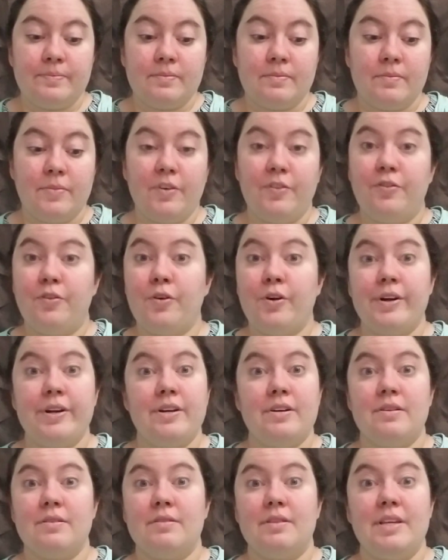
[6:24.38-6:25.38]
before
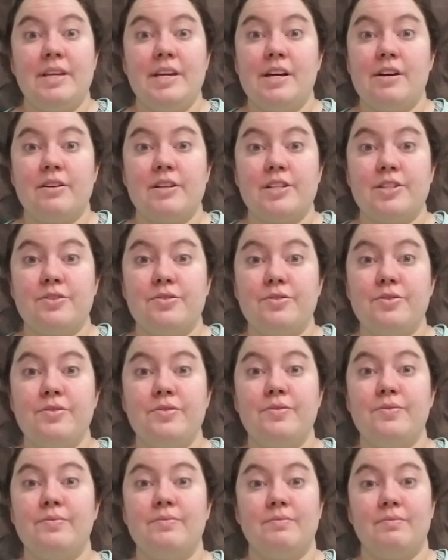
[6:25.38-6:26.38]
the year's
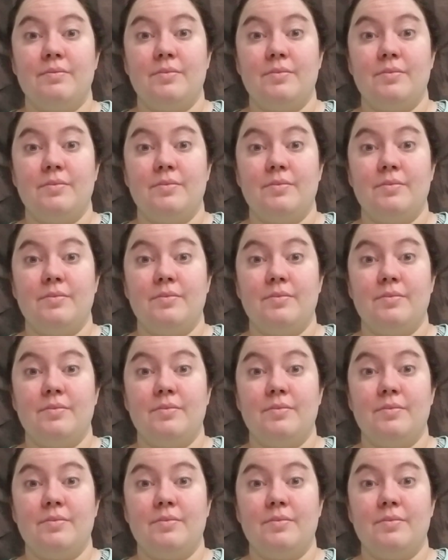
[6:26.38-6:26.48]
through,